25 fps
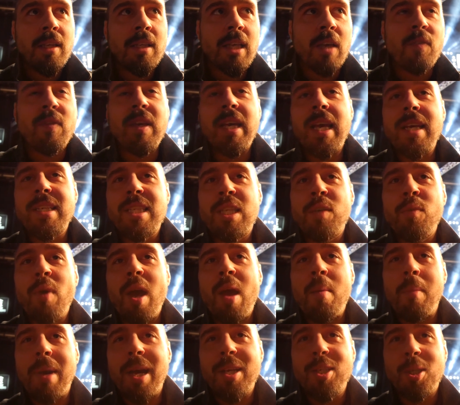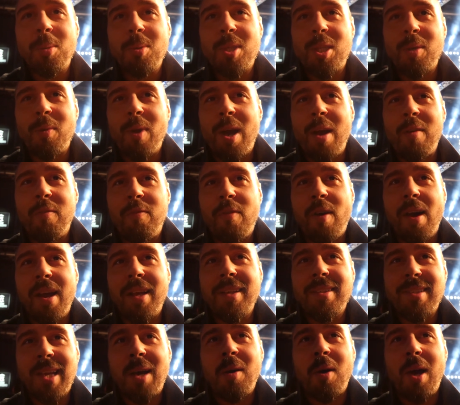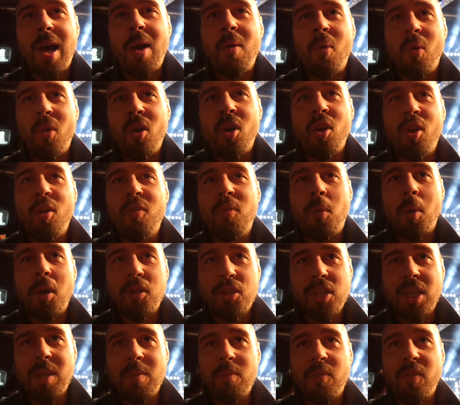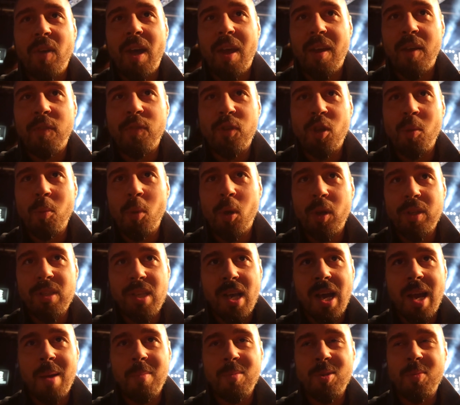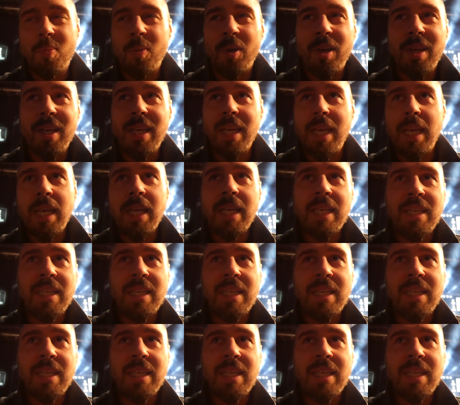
if he gets the right matchups, the right fights, I will love watching him fight a few more times, but